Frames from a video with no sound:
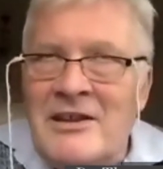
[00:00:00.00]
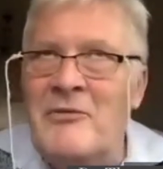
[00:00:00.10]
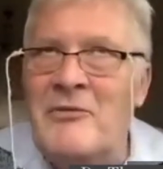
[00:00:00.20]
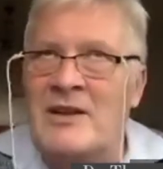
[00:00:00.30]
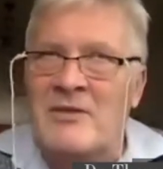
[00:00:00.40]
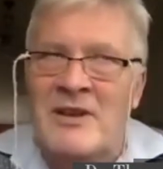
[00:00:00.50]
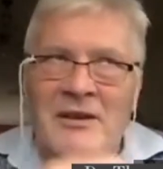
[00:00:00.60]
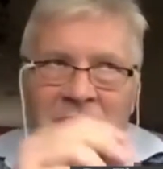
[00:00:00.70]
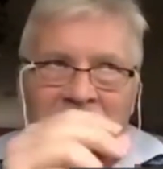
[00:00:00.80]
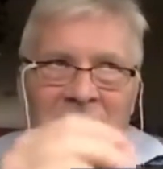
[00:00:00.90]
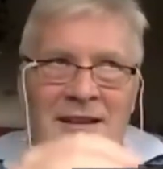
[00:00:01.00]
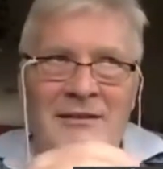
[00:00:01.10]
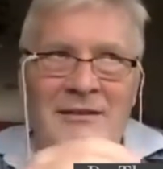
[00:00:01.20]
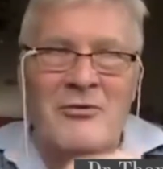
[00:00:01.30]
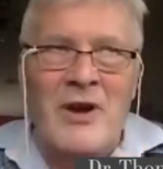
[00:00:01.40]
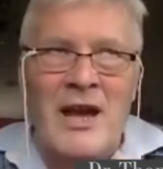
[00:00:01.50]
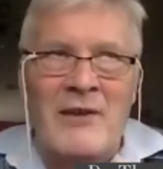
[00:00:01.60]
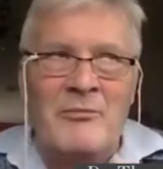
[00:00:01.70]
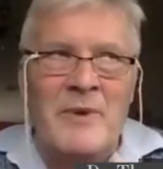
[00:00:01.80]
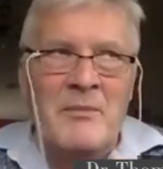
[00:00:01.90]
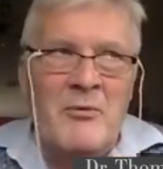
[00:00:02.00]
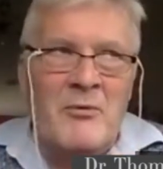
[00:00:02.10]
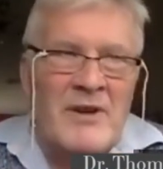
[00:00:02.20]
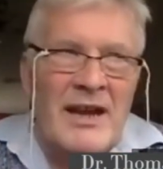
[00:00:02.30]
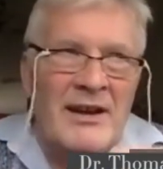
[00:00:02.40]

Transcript: In fact, uh, you have people